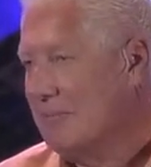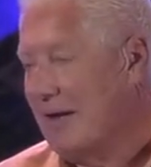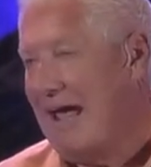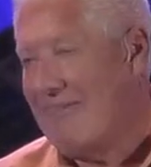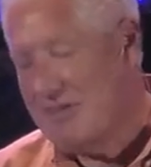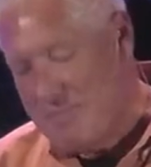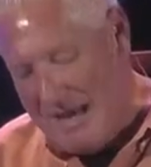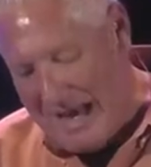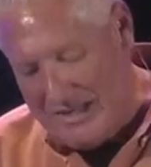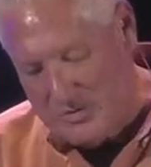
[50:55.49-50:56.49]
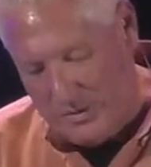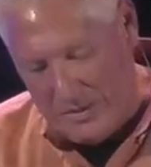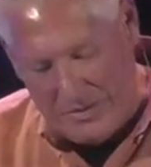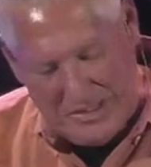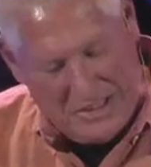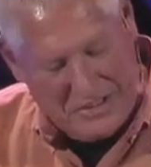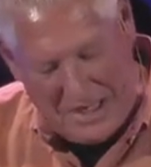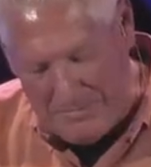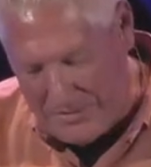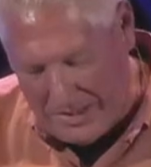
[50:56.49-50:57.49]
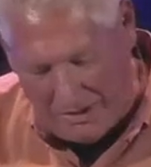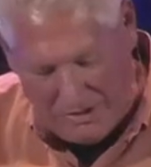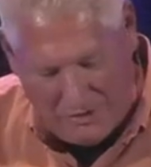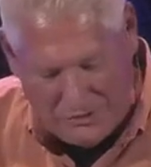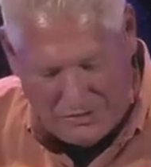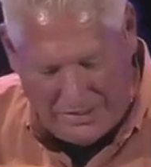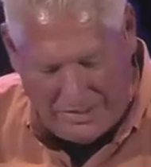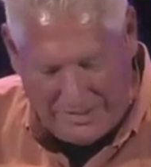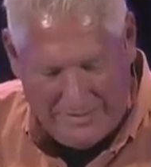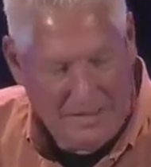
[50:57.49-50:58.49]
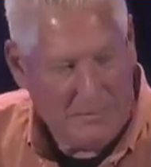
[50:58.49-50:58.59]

But I have to be honest with you, we see the same thing in our culture today.